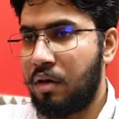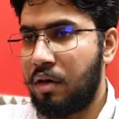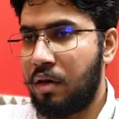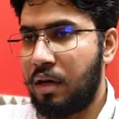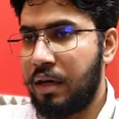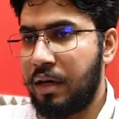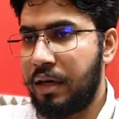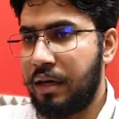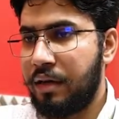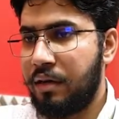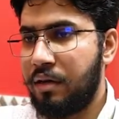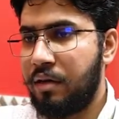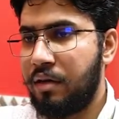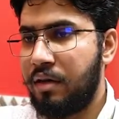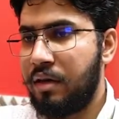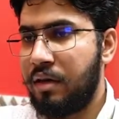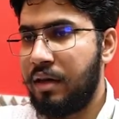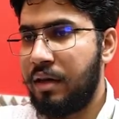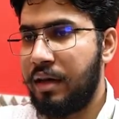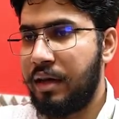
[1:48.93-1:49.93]
I,
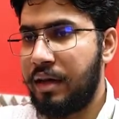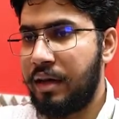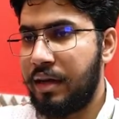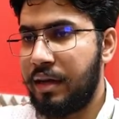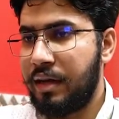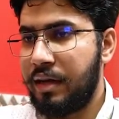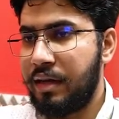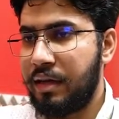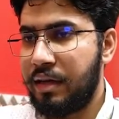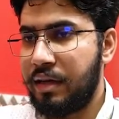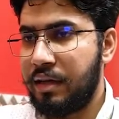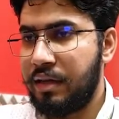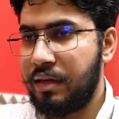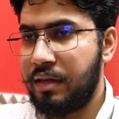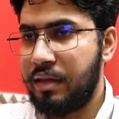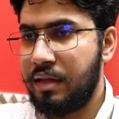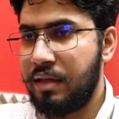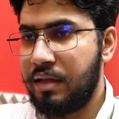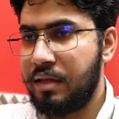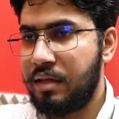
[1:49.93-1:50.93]
and
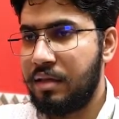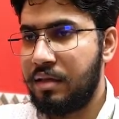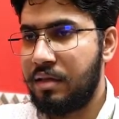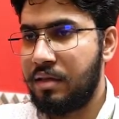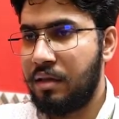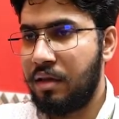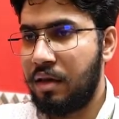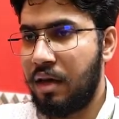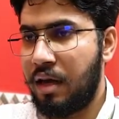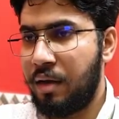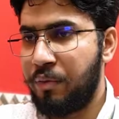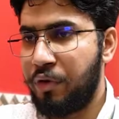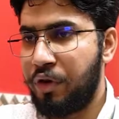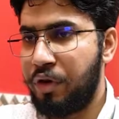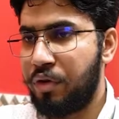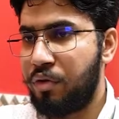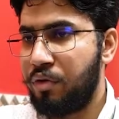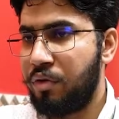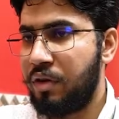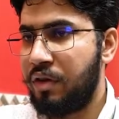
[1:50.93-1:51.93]
in this I'm
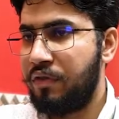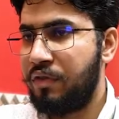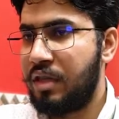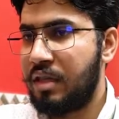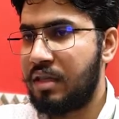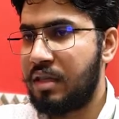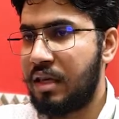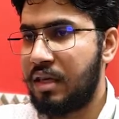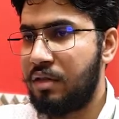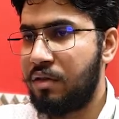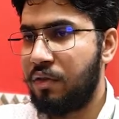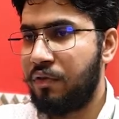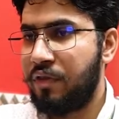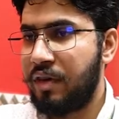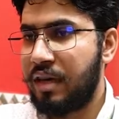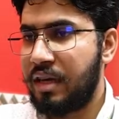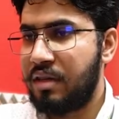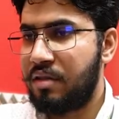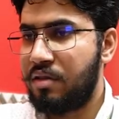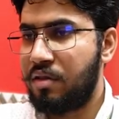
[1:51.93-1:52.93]
going to give the size of
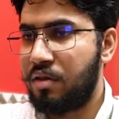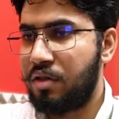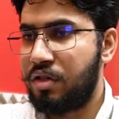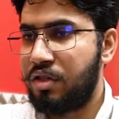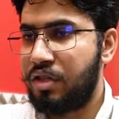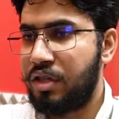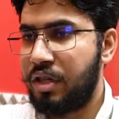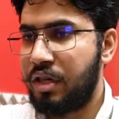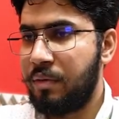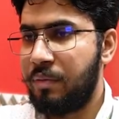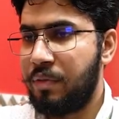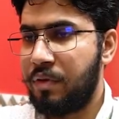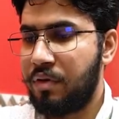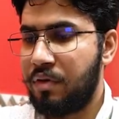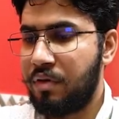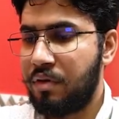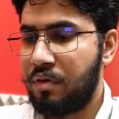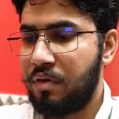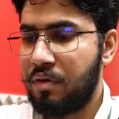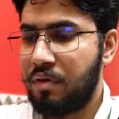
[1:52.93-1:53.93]
x dot shape
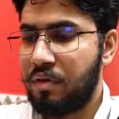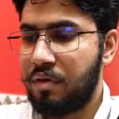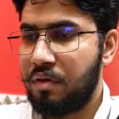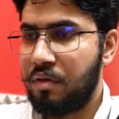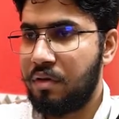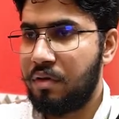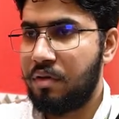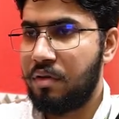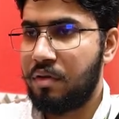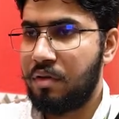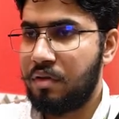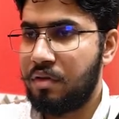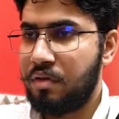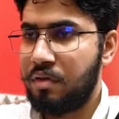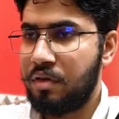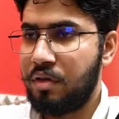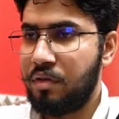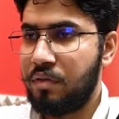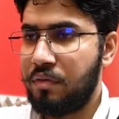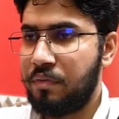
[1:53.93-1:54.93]

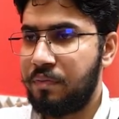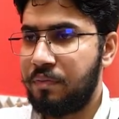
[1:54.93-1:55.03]
0.